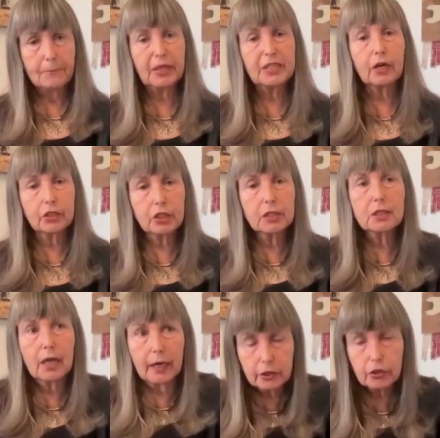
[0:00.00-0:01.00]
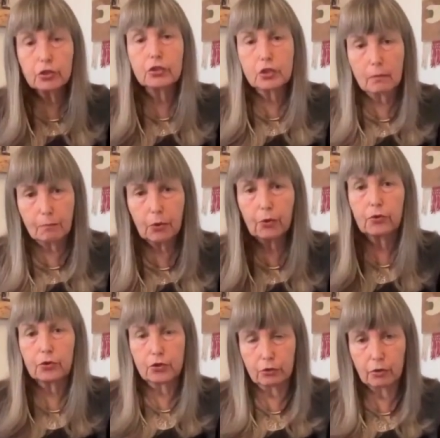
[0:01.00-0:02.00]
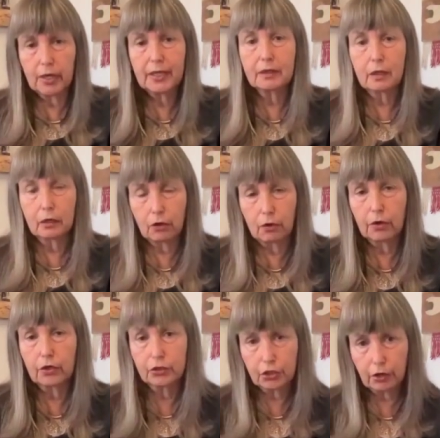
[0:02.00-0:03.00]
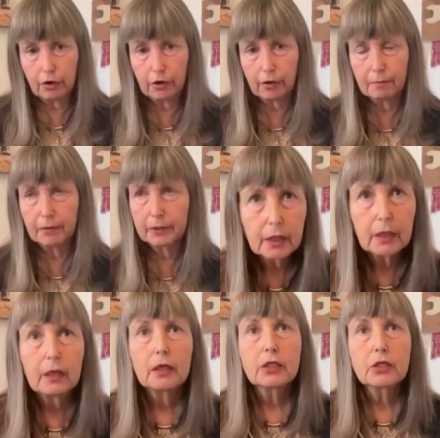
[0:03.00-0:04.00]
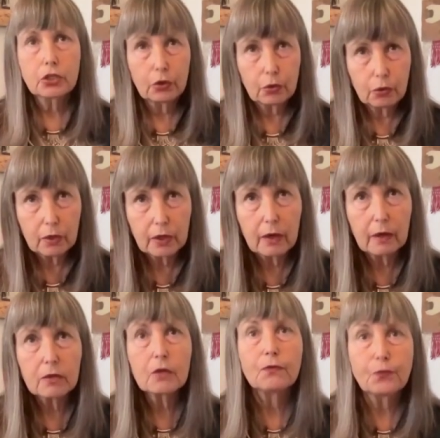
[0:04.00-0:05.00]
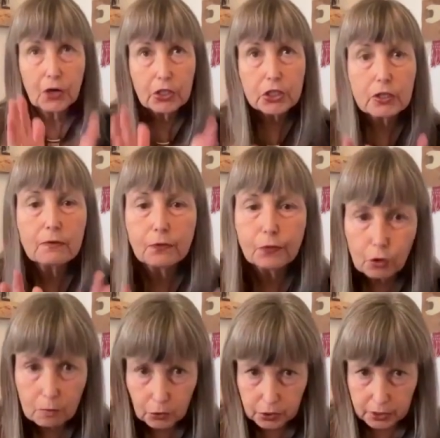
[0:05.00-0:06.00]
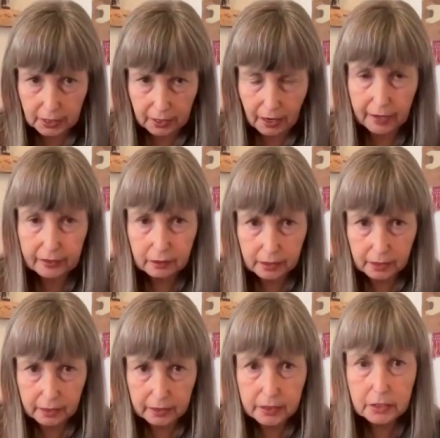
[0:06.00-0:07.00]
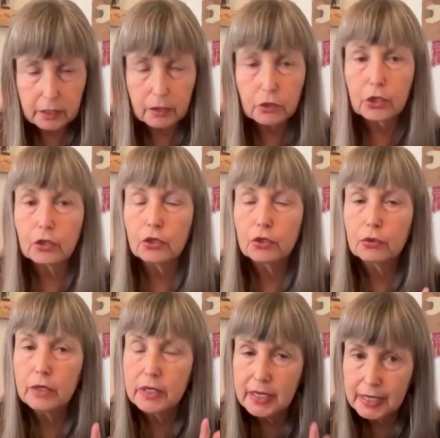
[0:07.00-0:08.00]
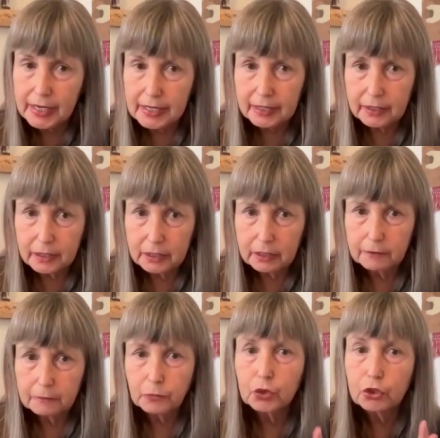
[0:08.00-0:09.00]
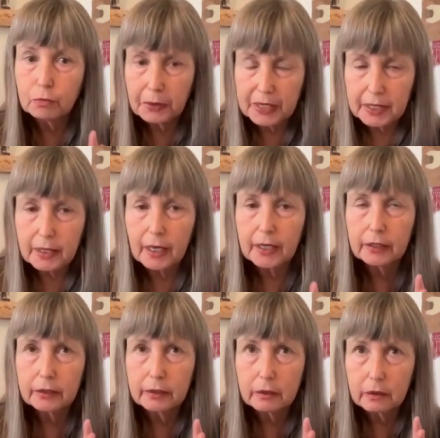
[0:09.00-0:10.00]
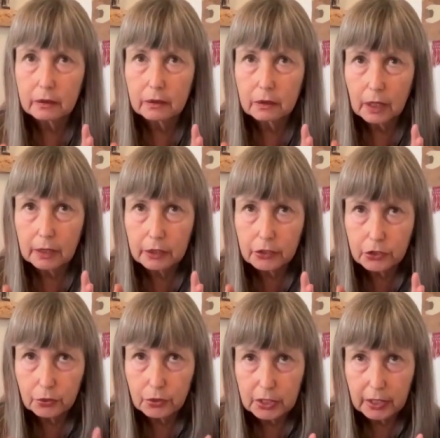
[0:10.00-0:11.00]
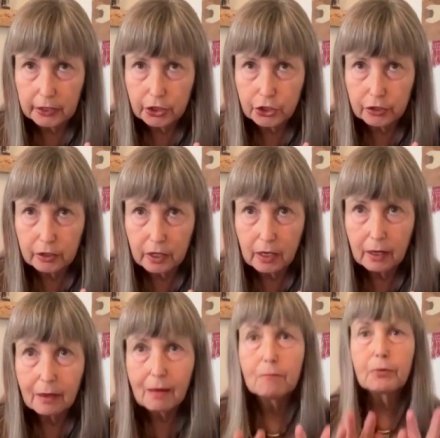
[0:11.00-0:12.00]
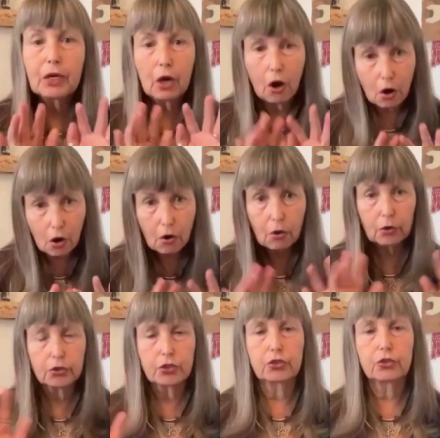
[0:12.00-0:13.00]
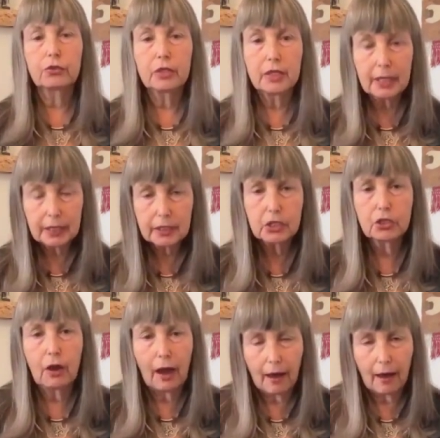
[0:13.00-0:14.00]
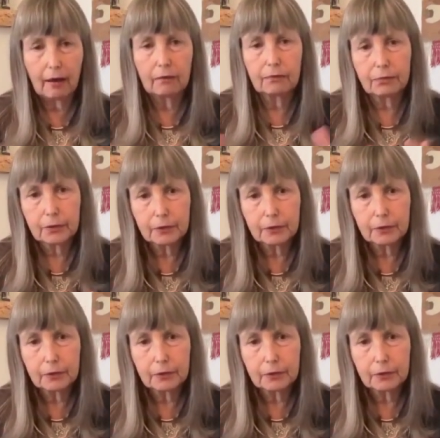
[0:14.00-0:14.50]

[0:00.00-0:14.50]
but are designed to support you in the longer term. So, the first and foremost thing I think is that you need to be in an association because you need to have